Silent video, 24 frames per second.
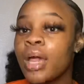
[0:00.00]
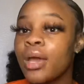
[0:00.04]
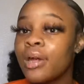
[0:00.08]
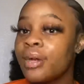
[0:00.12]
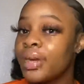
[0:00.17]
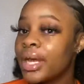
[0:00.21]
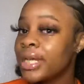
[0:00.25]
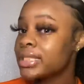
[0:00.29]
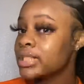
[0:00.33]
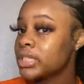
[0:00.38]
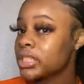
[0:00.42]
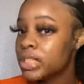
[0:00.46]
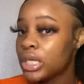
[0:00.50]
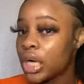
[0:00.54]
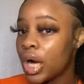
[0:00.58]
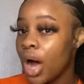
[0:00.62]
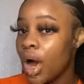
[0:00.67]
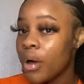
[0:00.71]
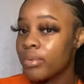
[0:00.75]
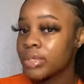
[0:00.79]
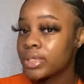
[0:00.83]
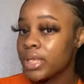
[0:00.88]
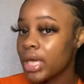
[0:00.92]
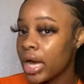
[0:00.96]
Next thing you know, I
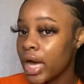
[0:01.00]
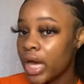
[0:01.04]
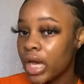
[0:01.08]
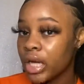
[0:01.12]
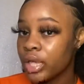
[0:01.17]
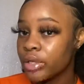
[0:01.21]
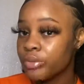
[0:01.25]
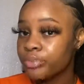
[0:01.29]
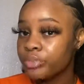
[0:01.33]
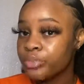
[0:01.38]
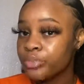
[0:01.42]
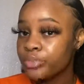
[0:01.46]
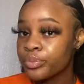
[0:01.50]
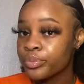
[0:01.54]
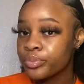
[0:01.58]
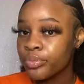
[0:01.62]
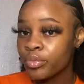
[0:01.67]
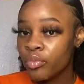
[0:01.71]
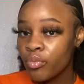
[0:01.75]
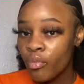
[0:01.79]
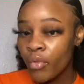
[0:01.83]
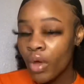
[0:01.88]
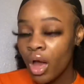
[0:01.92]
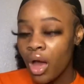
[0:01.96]
was like,
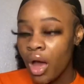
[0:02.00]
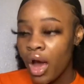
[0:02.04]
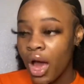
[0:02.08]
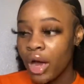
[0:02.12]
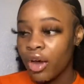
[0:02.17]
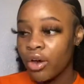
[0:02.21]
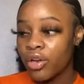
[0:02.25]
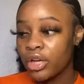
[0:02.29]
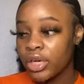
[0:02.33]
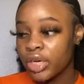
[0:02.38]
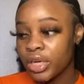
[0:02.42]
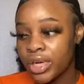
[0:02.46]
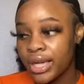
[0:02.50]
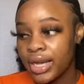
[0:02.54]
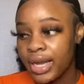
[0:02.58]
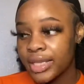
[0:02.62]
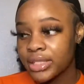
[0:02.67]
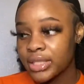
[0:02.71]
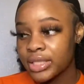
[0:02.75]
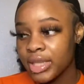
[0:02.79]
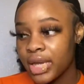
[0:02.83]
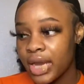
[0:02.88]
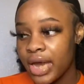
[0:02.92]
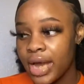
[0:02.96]
I go to the next
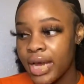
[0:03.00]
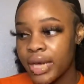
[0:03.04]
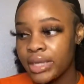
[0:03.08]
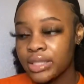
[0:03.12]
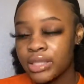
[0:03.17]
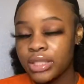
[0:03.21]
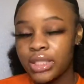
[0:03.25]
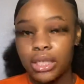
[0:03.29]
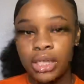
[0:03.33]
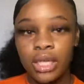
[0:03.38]
class,